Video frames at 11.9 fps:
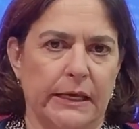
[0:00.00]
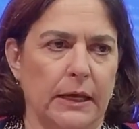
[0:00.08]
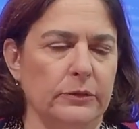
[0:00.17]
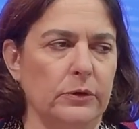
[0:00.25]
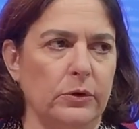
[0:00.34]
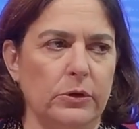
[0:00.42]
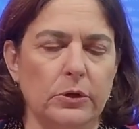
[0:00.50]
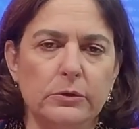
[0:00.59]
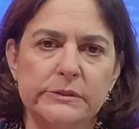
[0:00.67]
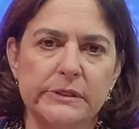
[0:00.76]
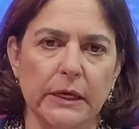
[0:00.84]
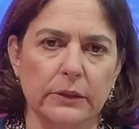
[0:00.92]
And they're
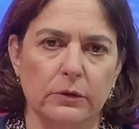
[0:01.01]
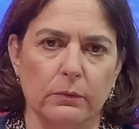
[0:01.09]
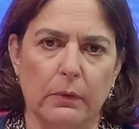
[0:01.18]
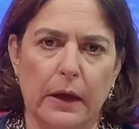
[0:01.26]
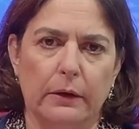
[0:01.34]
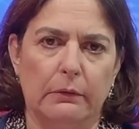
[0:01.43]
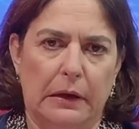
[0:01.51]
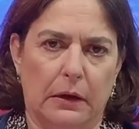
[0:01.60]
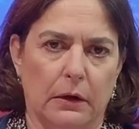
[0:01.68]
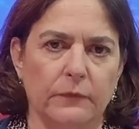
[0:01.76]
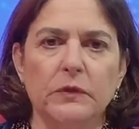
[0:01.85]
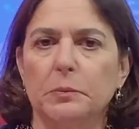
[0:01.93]
using the rhetoric
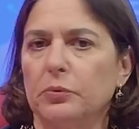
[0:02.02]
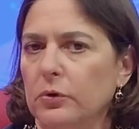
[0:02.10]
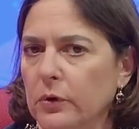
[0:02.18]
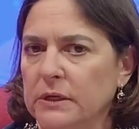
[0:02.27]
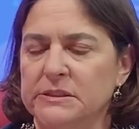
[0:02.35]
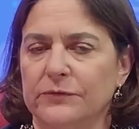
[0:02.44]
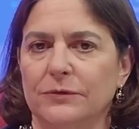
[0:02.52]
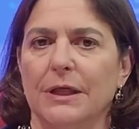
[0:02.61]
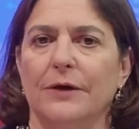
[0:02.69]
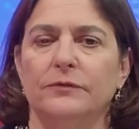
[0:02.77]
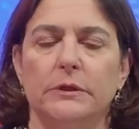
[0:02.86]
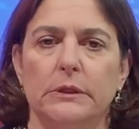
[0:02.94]
of the progressive
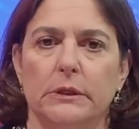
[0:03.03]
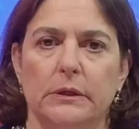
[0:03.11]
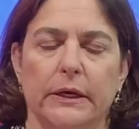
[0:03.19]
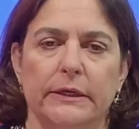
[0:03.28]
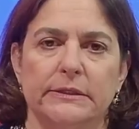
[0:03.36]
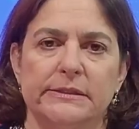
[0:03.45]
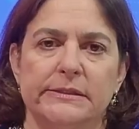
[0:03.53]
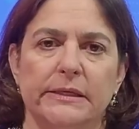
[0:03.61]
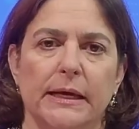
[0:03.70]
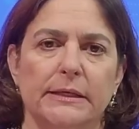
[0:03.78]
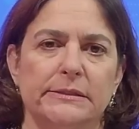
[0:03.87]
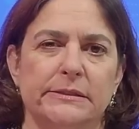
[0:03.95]
left in the United States.